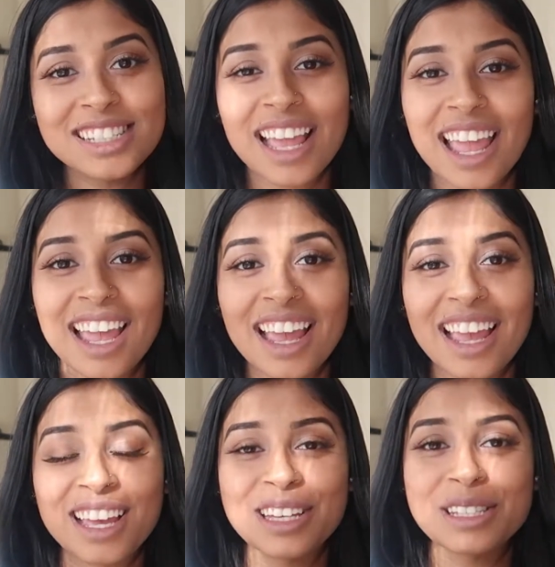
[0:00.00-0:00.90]
to say
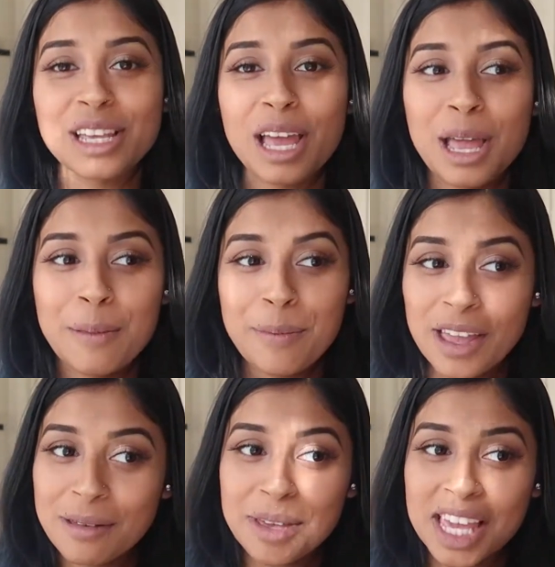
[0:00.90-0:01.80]
is,
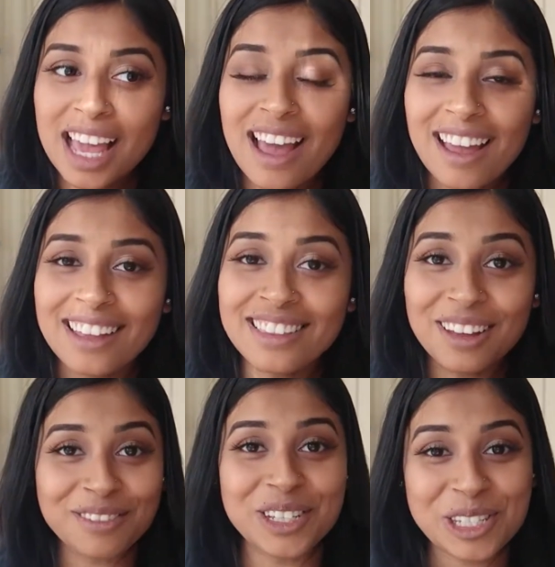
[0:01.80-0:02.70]
baby, I
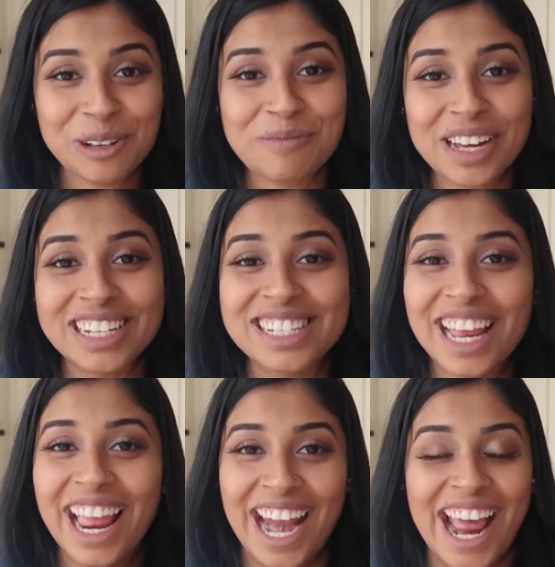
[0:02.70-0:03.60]
love you so much
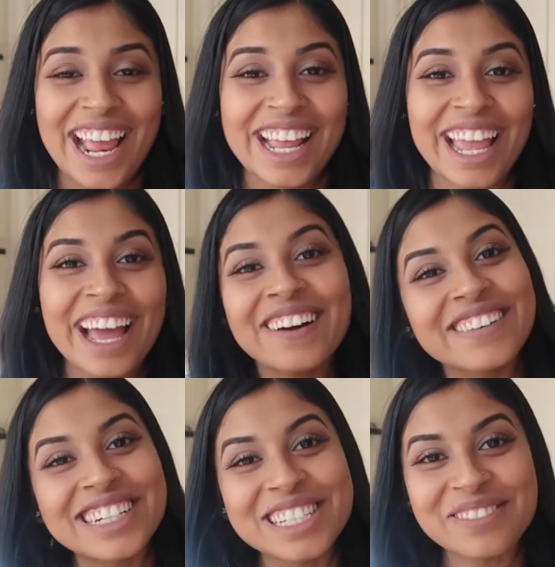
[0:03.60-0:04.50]
and I can't
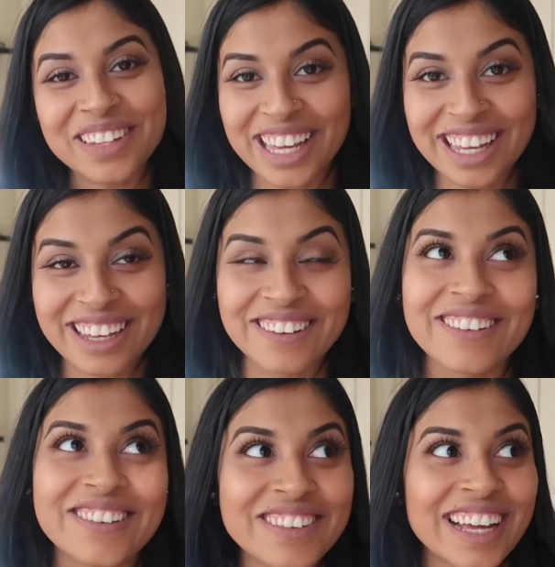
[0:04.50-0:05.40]
wait to meet you.
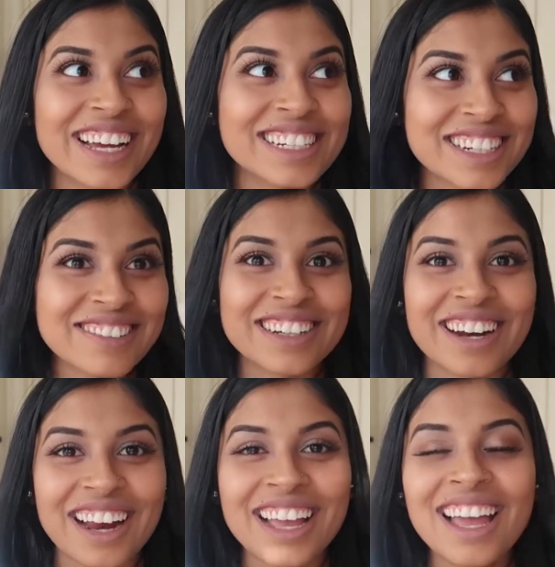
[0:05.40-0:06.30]
Oh my gosh, I want to
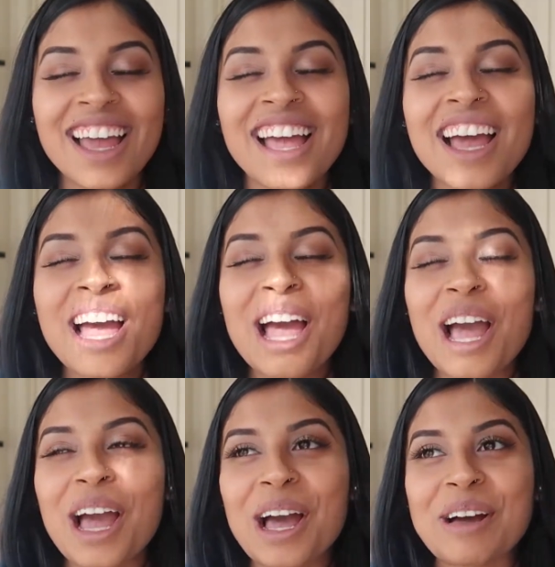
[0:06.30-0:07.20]
cry.
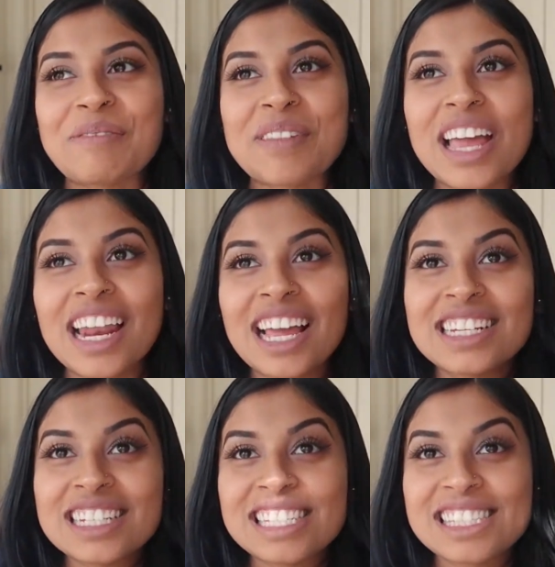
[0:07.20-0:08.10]
Um, and I
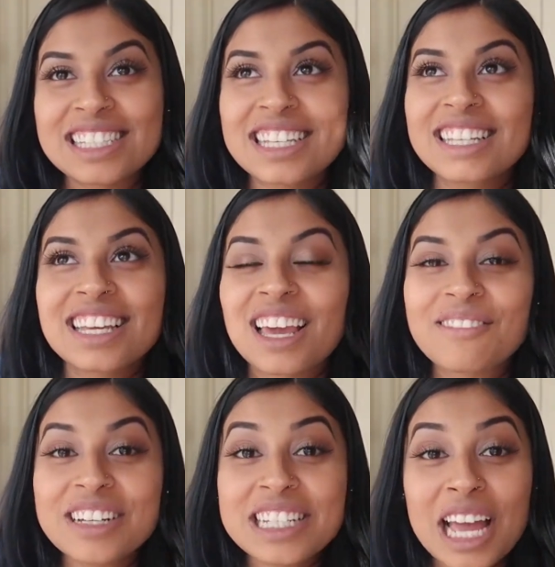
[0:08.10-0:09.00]
just,
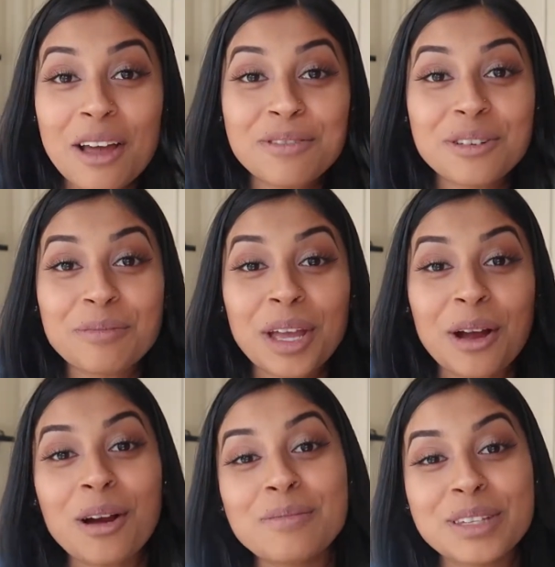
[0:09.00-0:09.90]
can't wait to have you in my
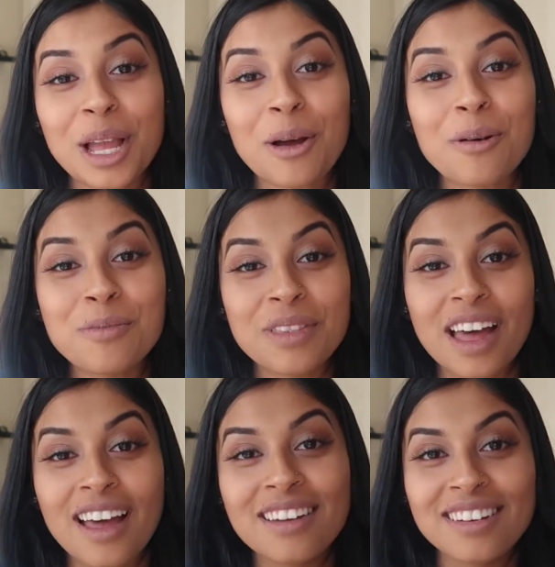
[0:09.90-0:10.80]
arms. I hope
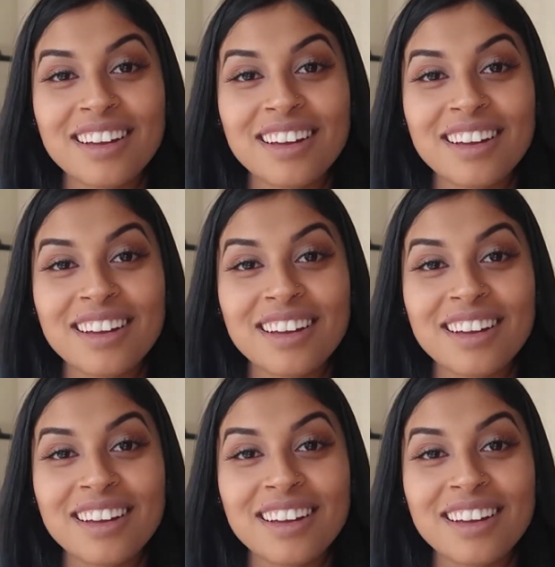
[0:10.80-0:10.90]
that